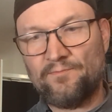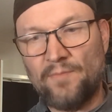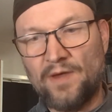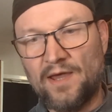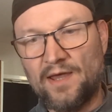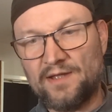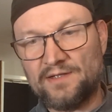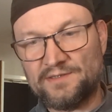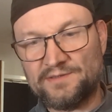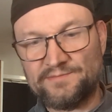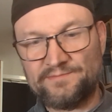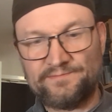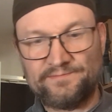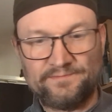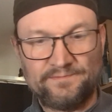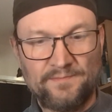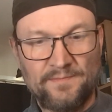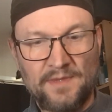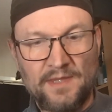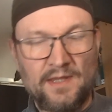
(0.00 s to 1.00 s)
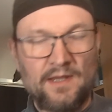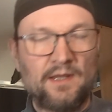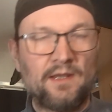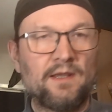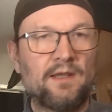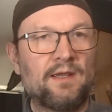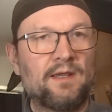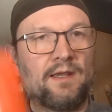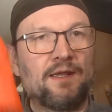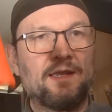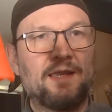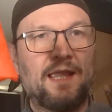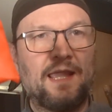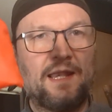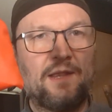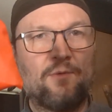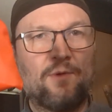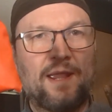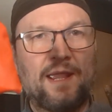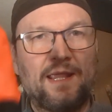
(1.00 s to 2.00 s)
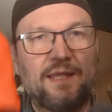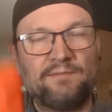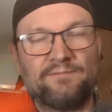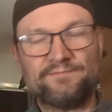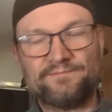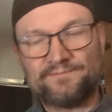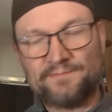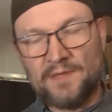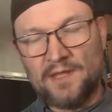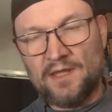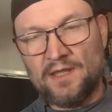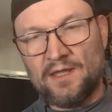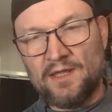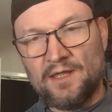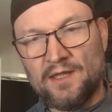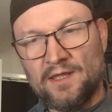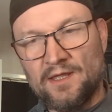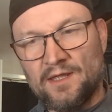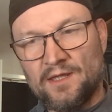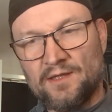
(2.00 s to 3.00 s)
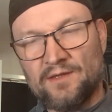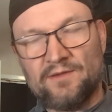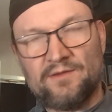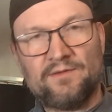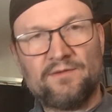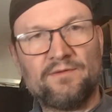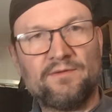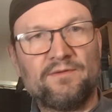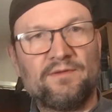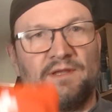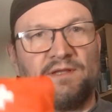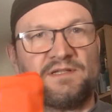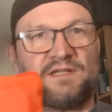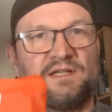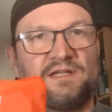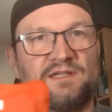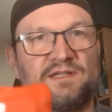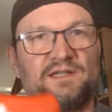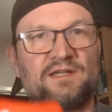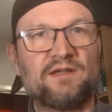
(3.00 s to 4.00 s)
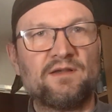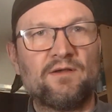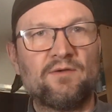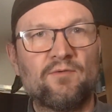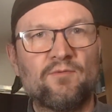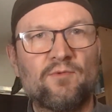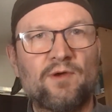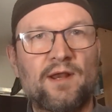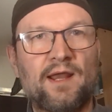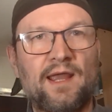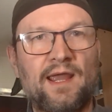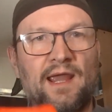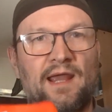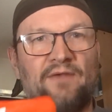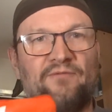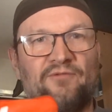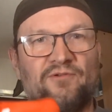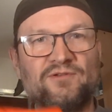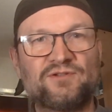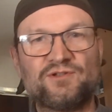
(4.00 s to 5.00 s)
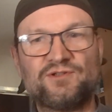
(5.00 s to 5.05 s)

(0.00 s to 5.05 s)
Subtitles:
But anyway, this is what I had for